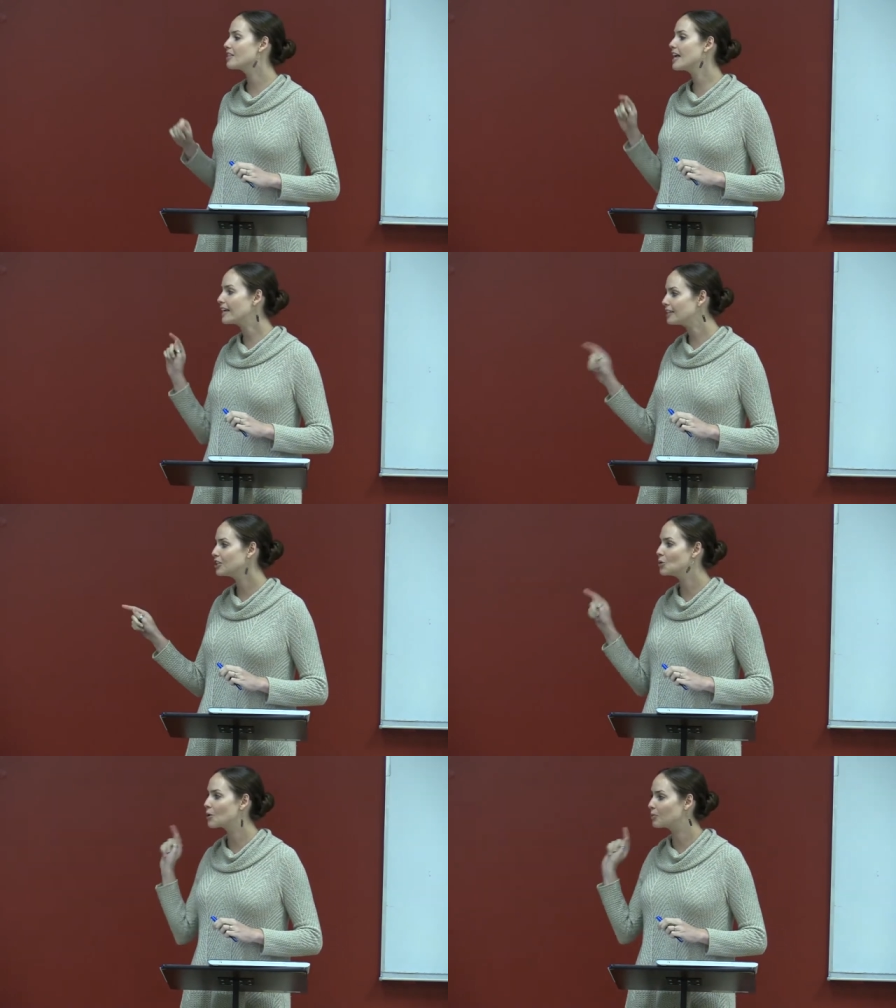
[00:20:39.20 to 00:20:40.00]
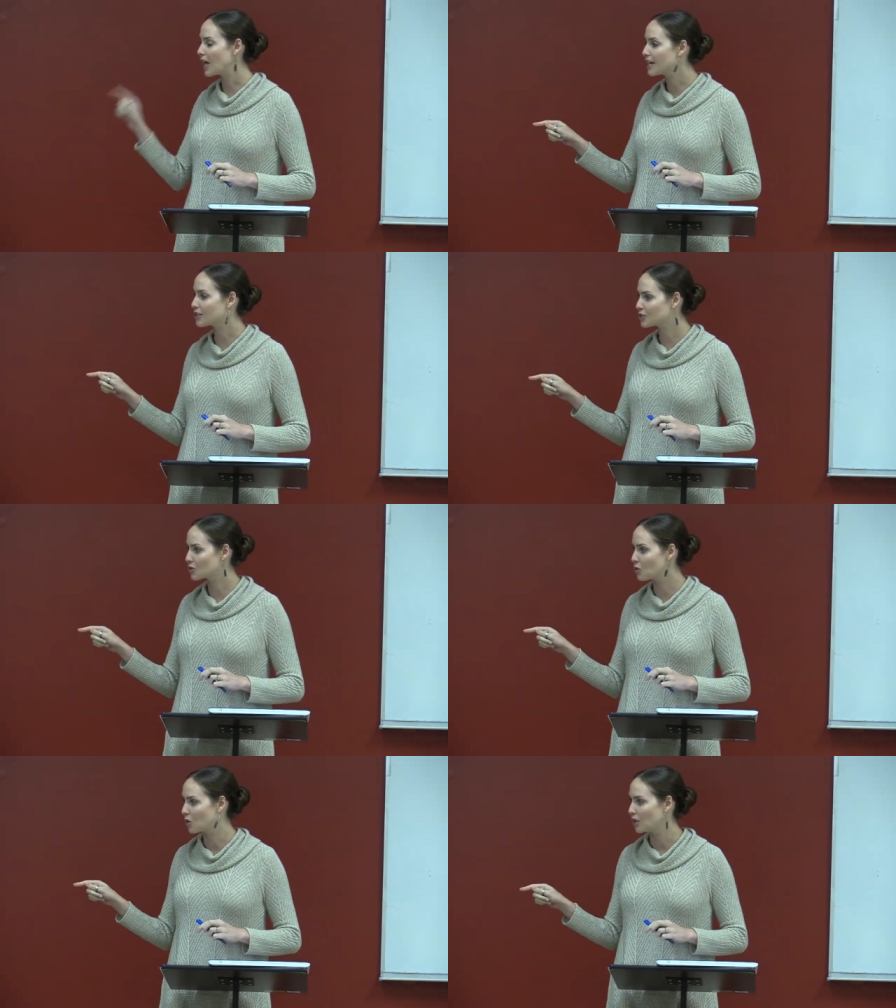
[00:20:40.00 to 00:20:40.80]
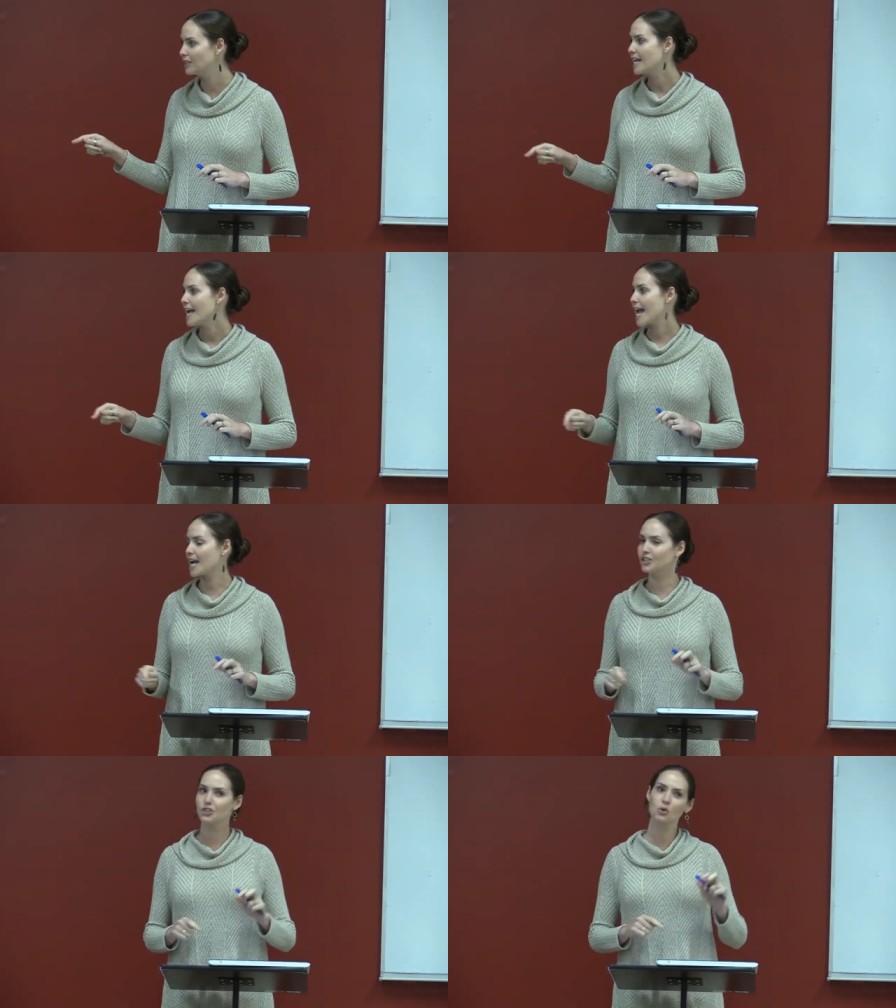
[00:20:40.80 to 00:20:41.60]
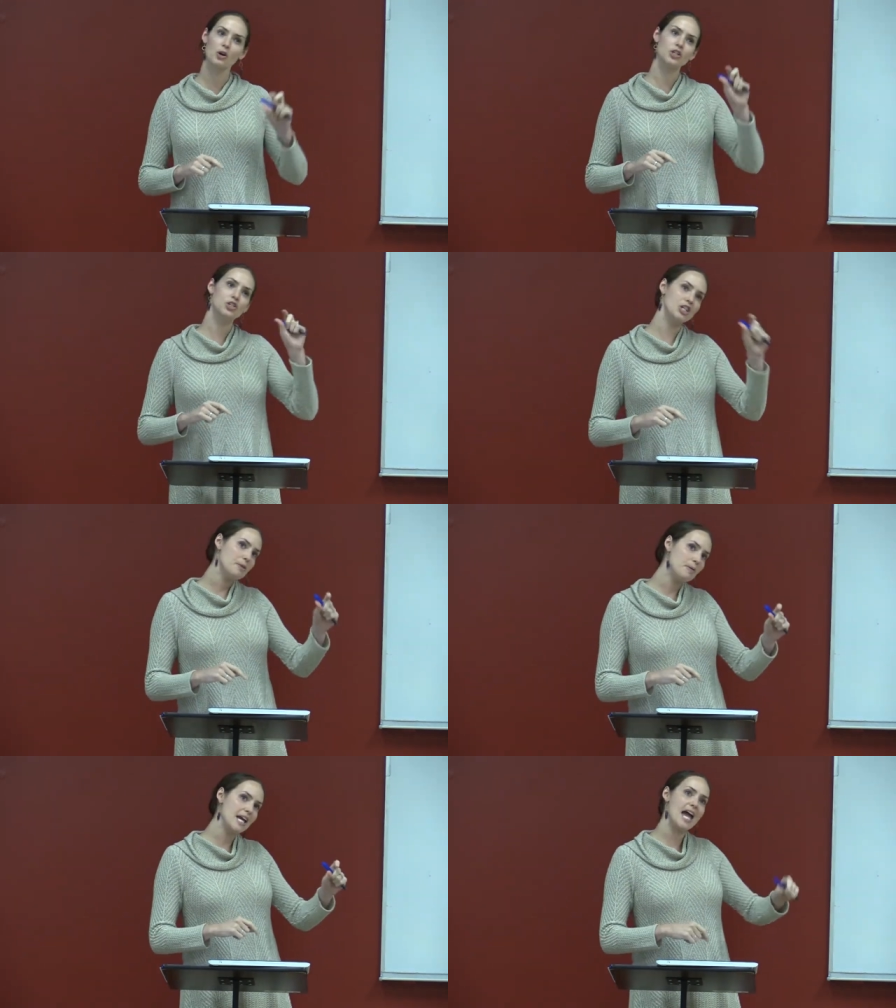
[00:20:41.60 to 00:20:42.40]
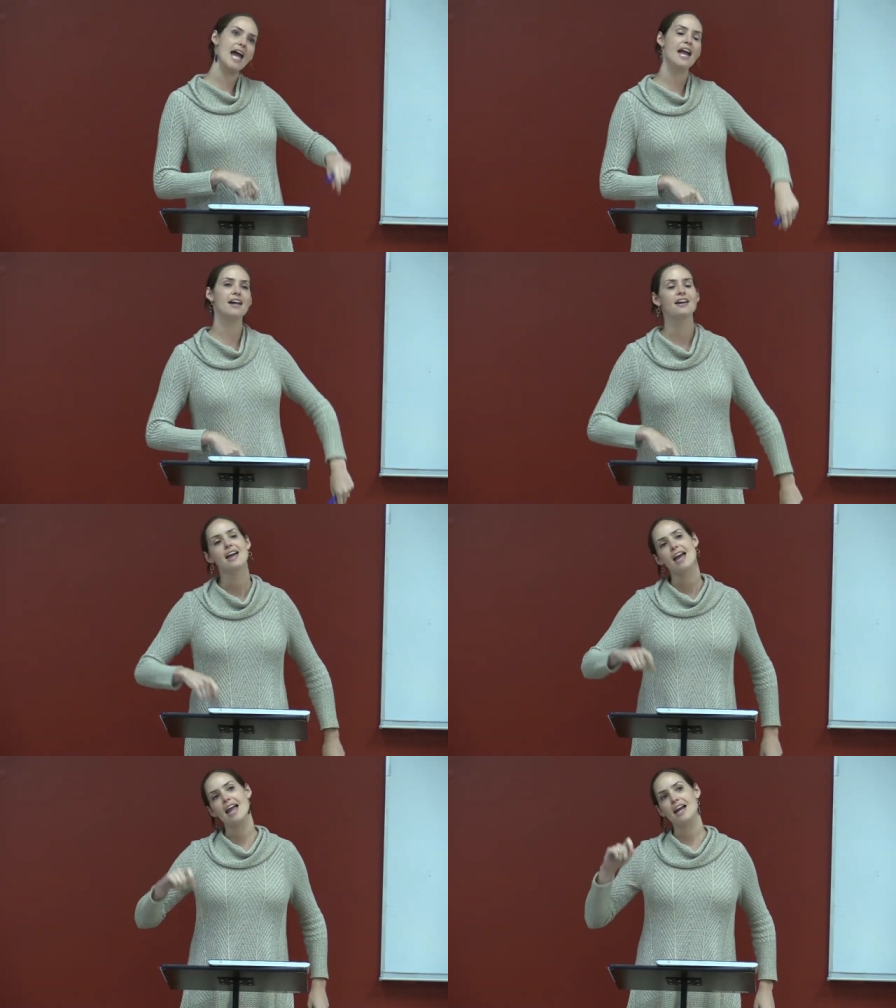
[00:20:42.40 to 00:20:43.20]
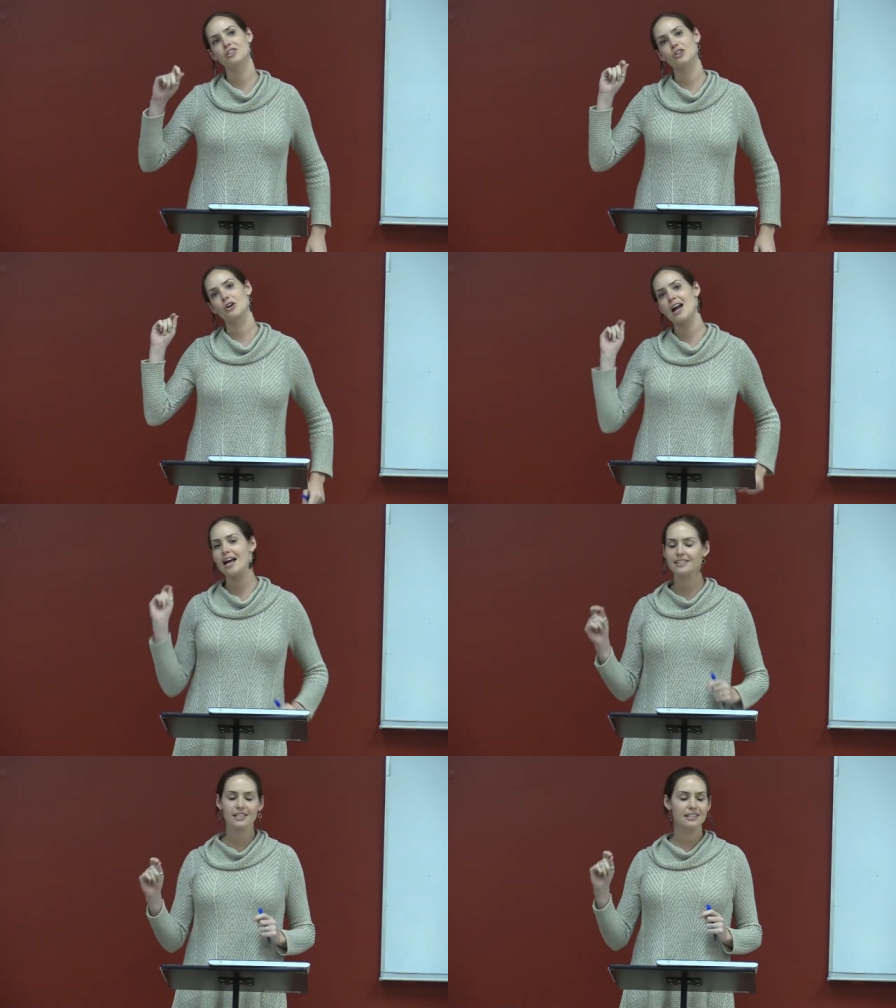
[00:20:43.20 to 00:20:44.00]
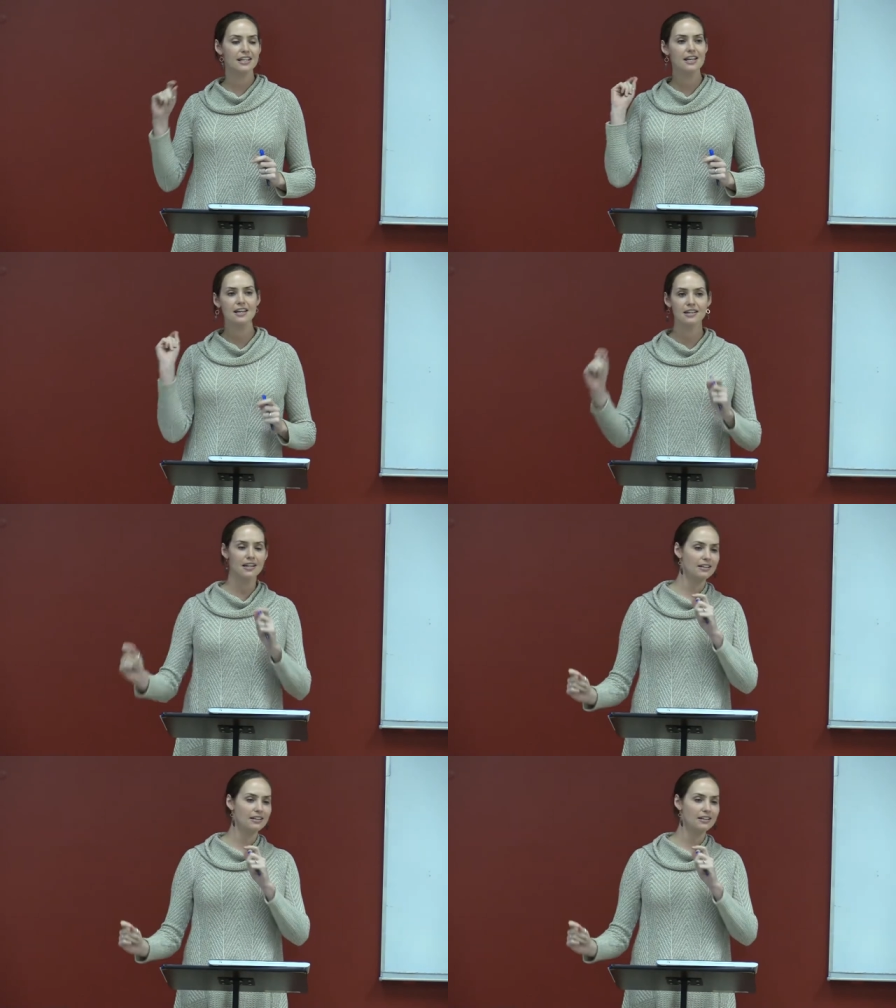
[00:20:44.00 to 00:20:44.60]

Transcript: Then you apply to the school and your G P A and your S A T,